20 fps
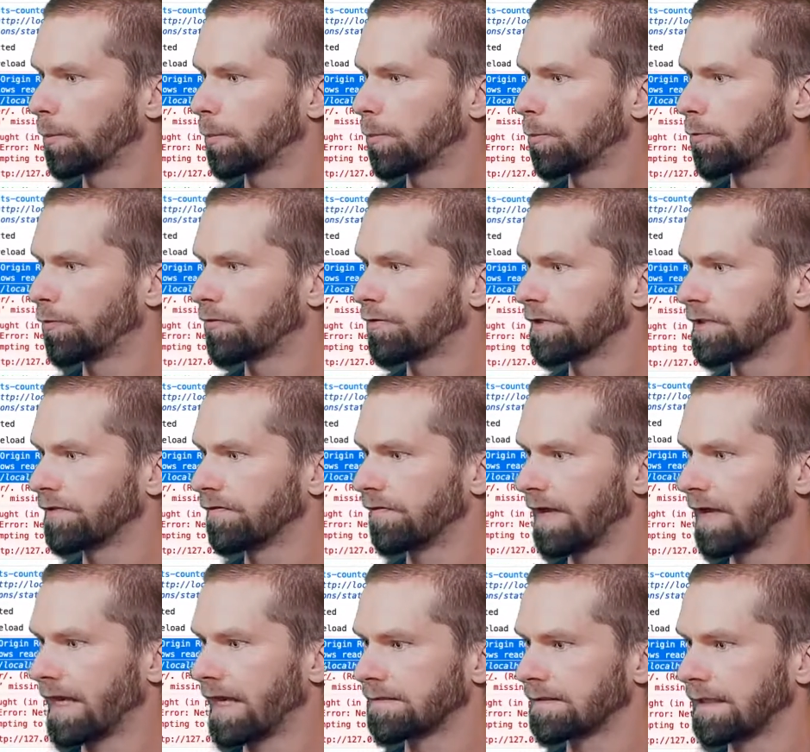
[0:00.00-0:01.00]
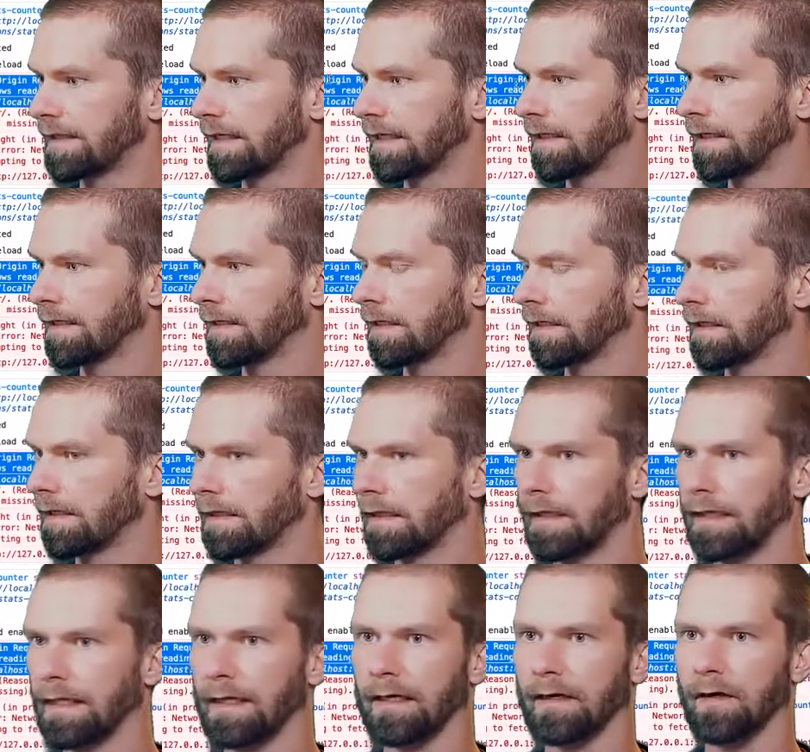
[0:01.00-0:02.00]
preventing
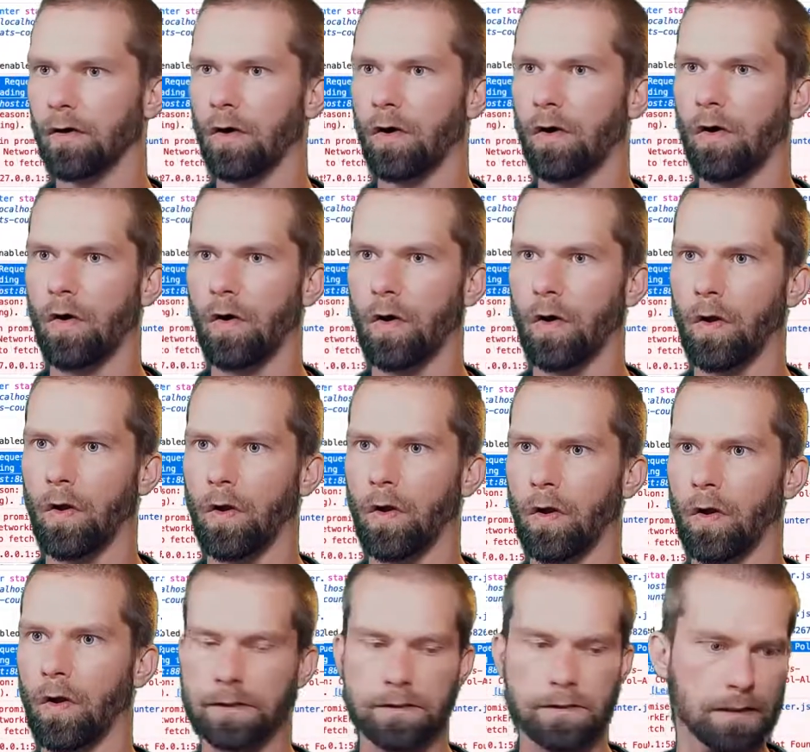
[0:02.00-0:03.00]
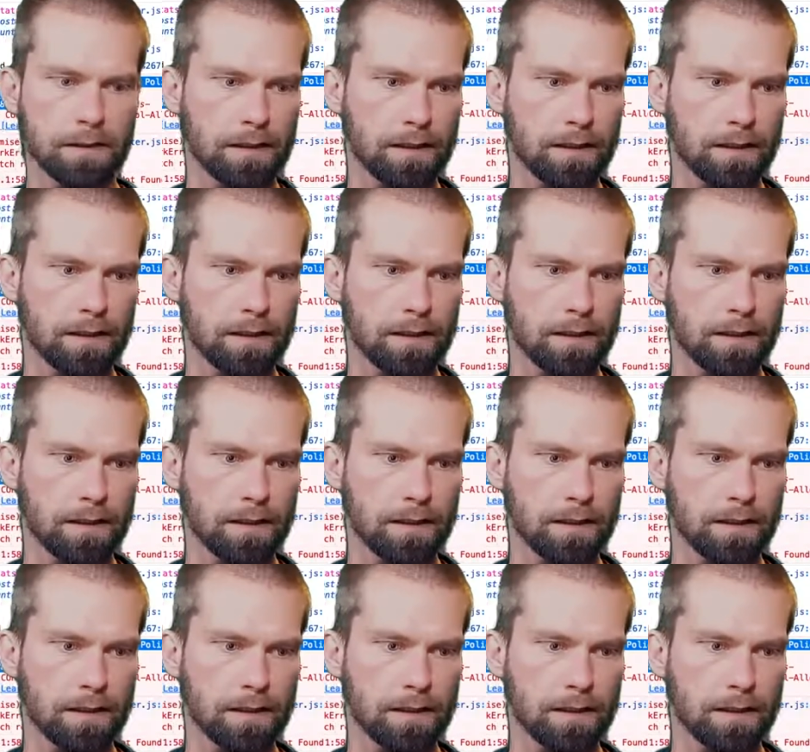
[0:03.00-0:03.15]
the call